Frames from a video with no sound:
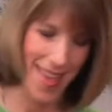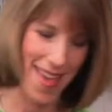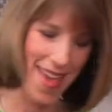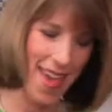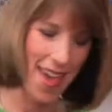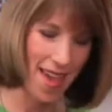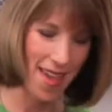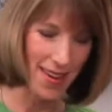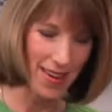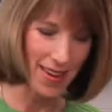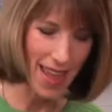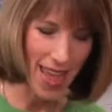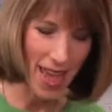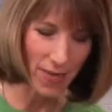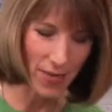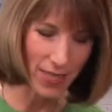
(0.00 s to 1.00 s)
And
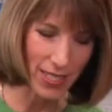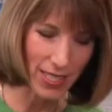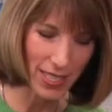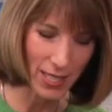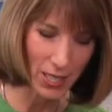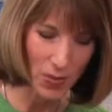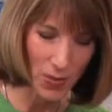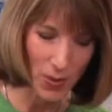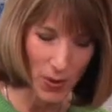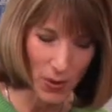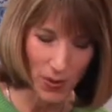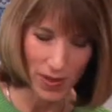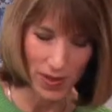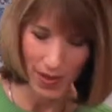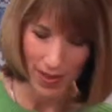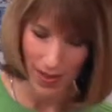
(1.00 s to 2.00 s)
half a teaspoon
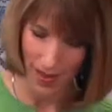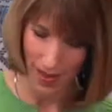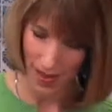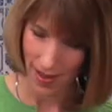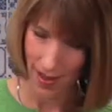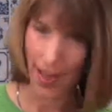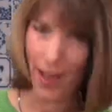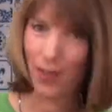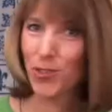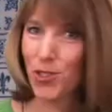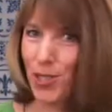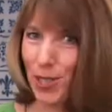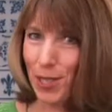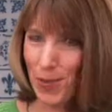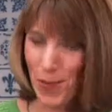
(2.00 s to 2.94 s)
of chili